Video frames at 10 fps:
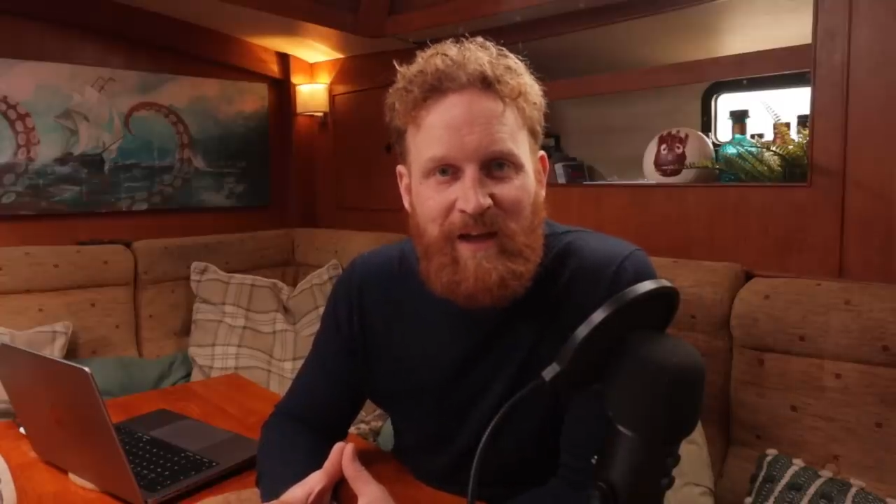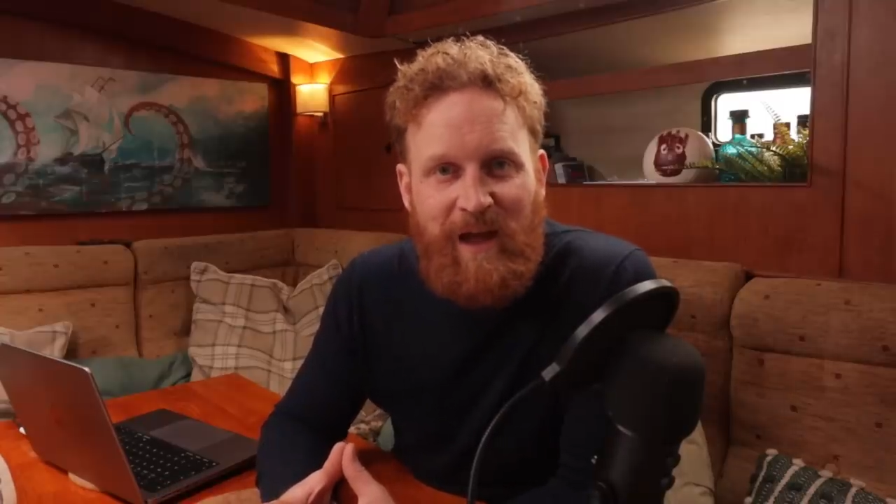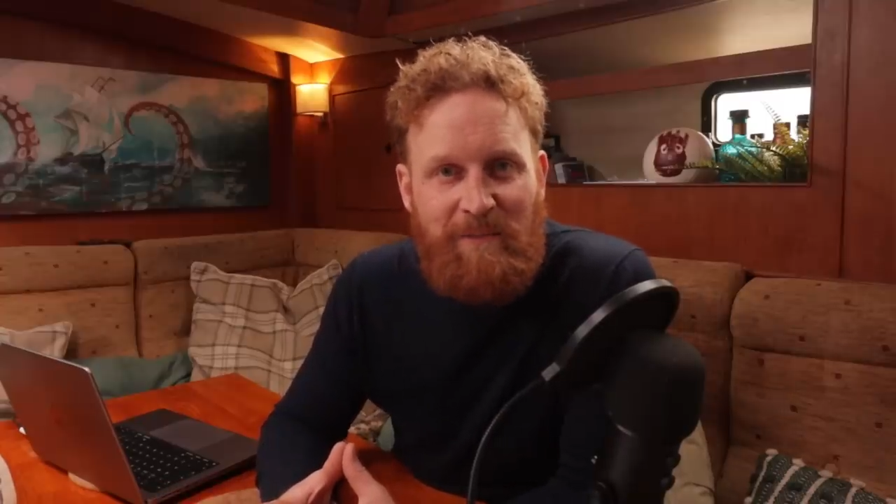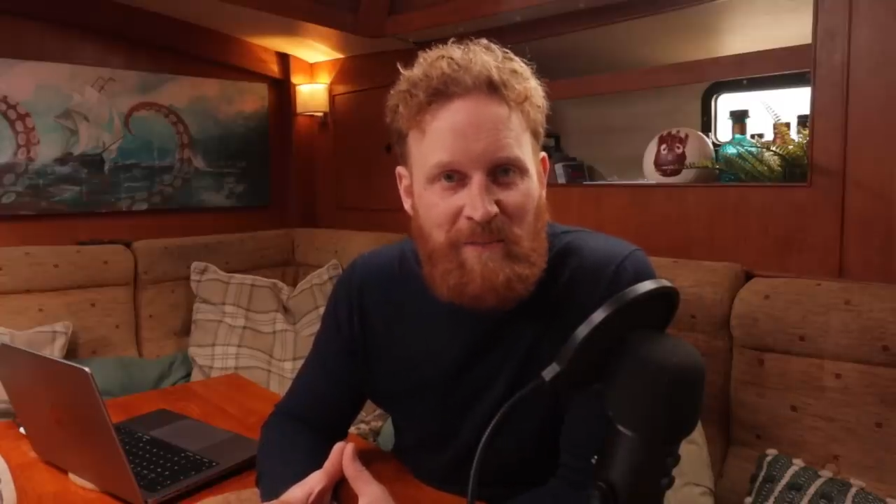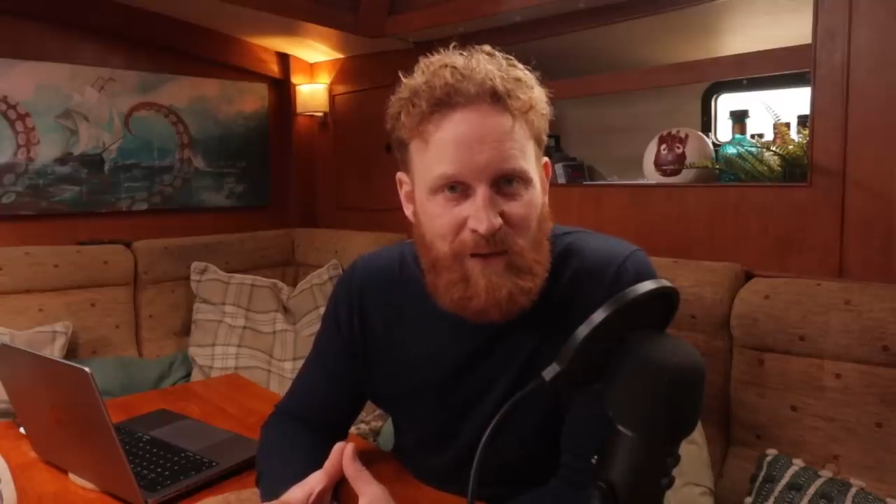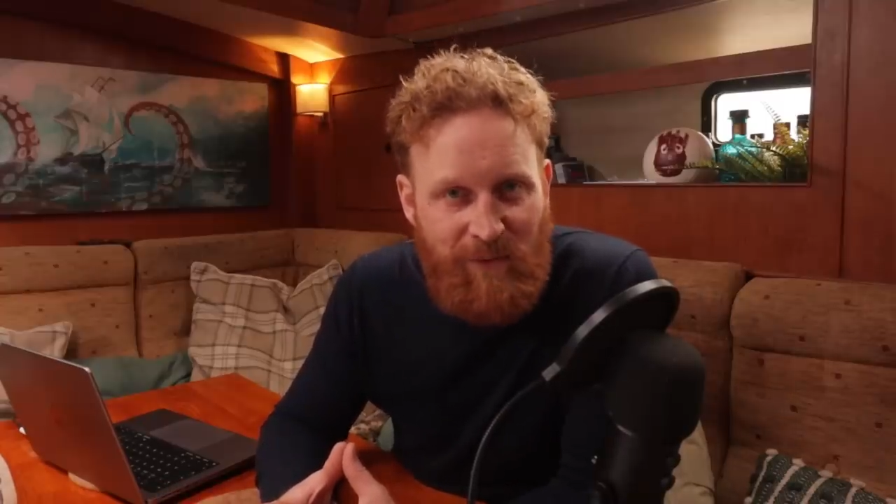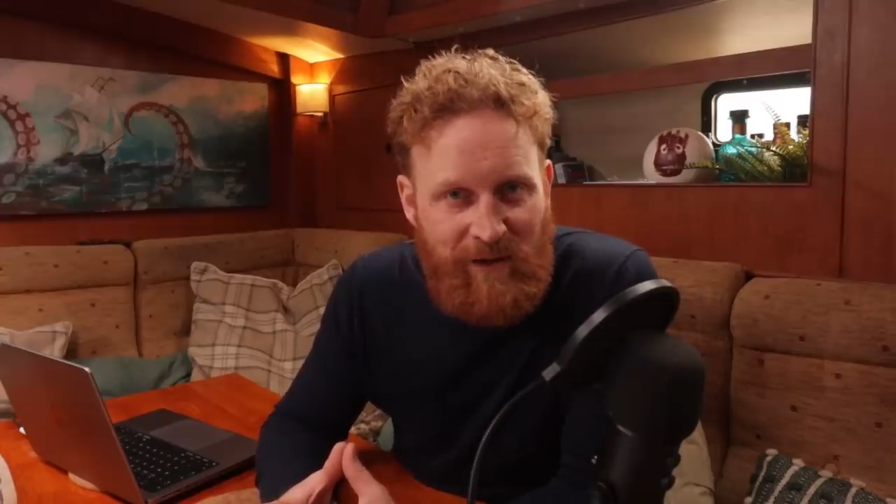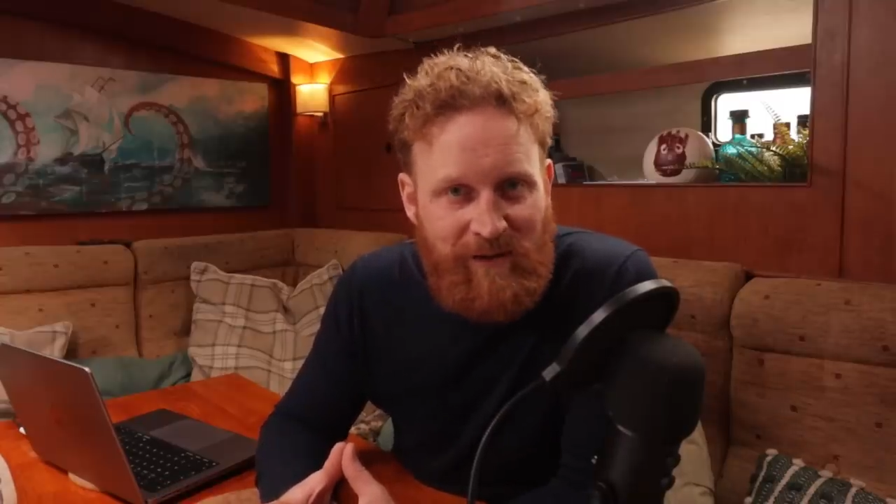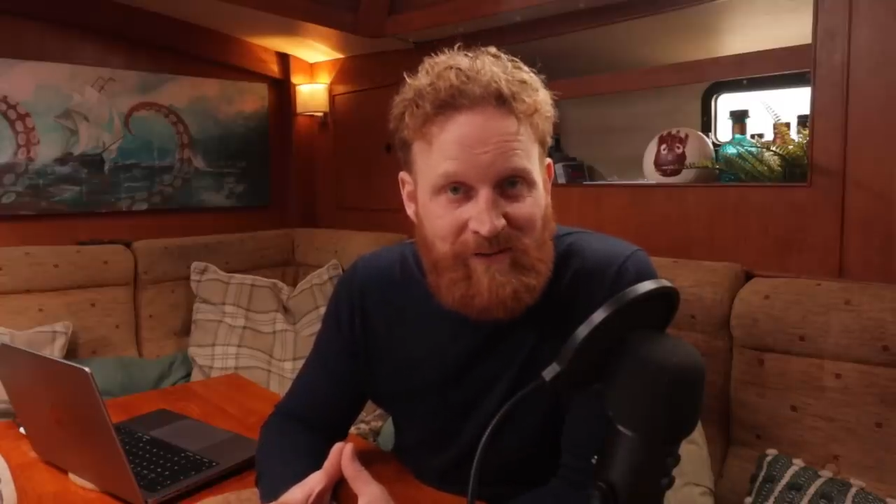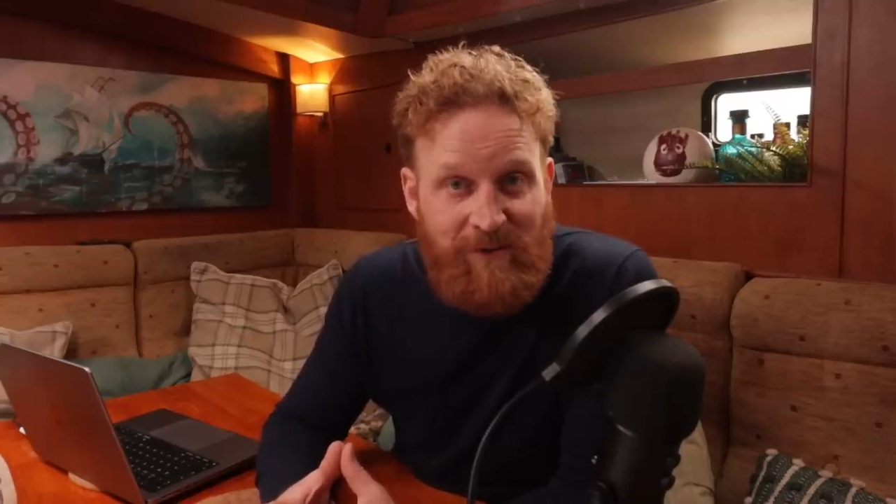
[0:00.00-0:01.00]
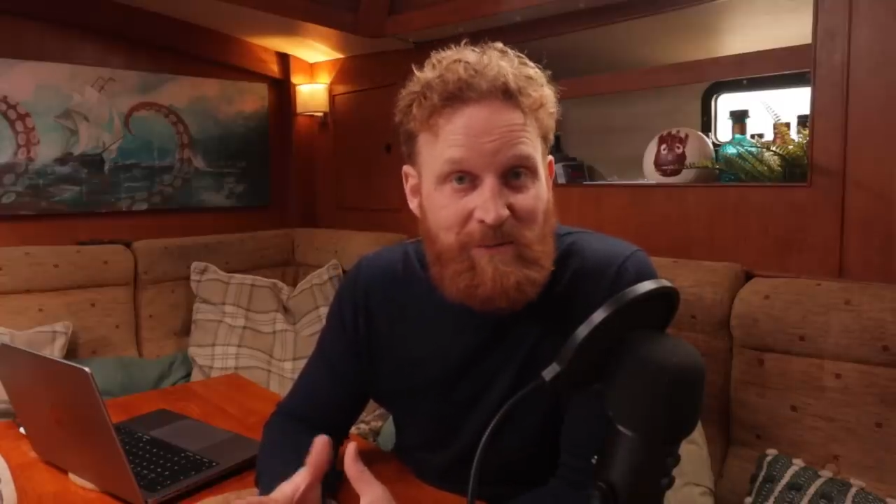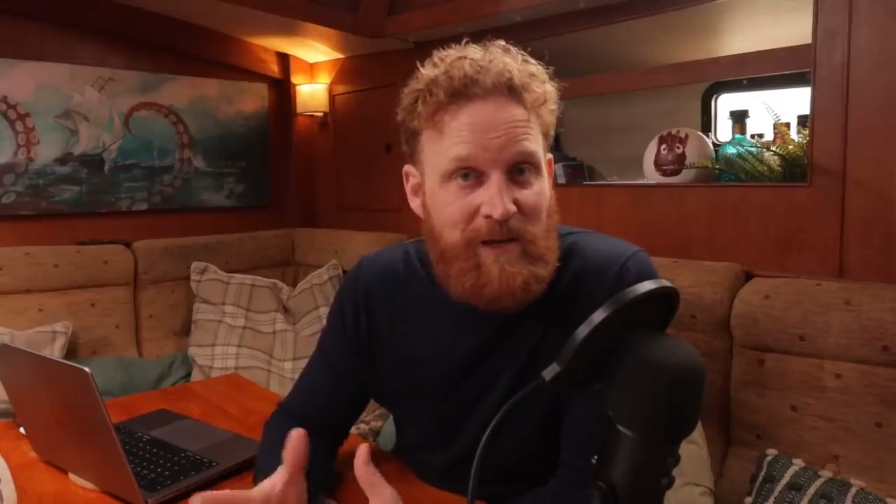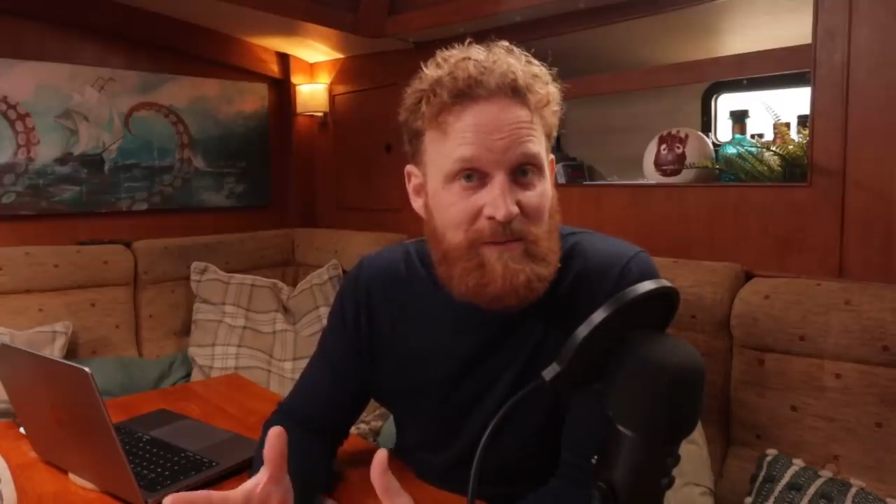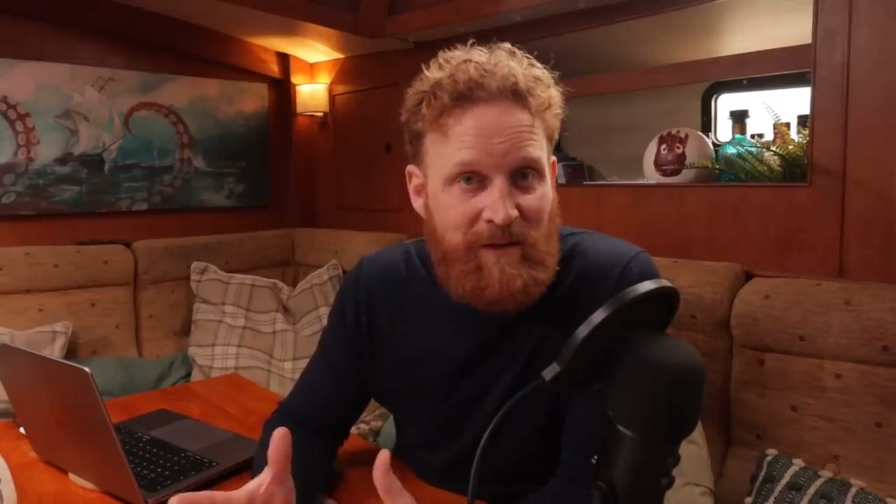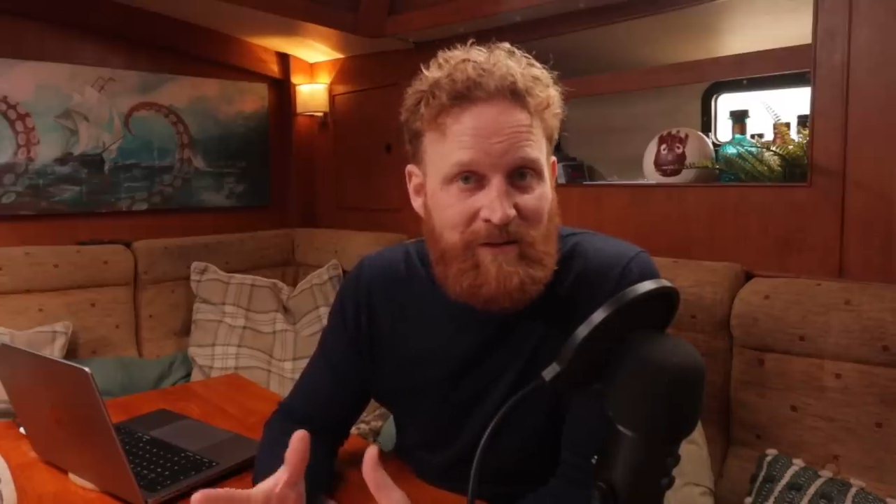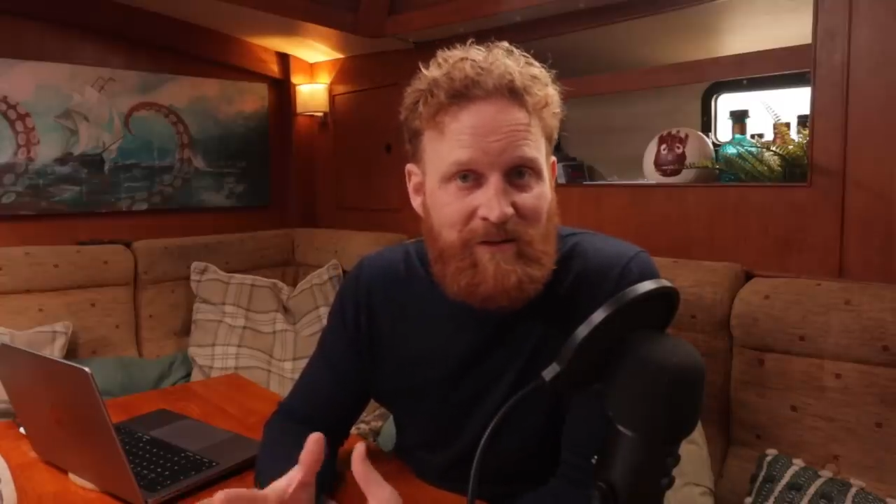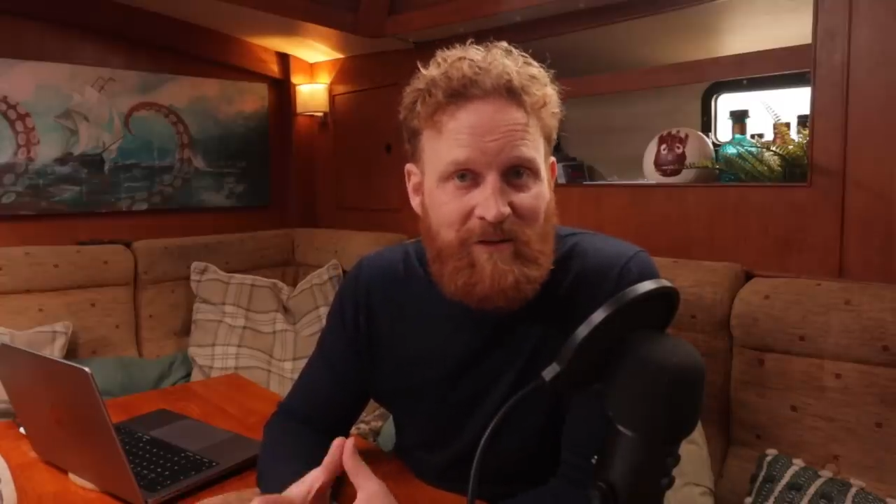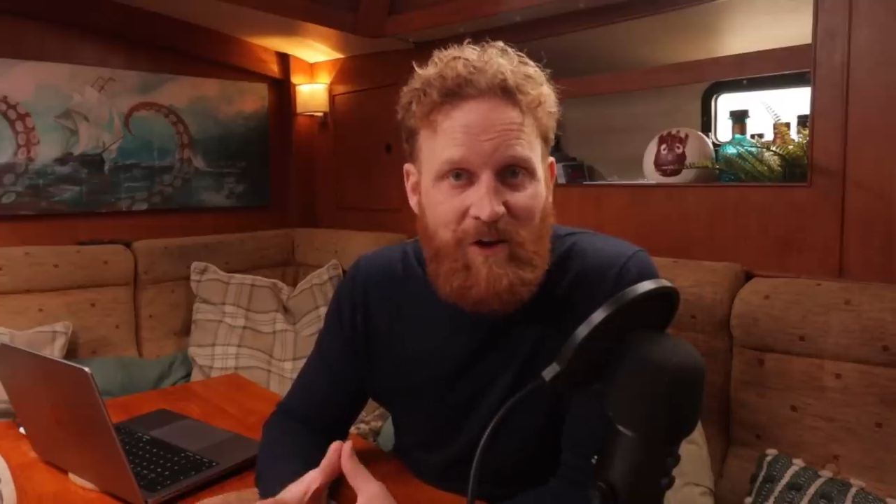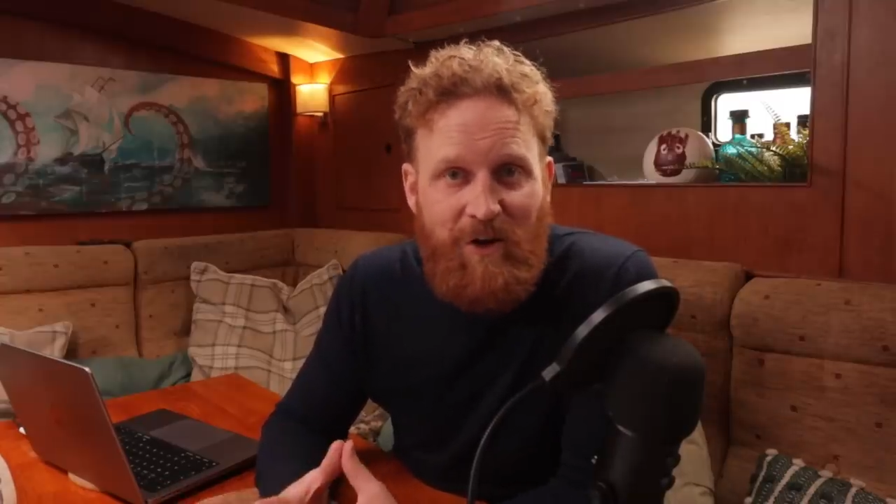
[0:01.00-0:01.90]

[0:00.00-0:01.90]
and bear witness to many months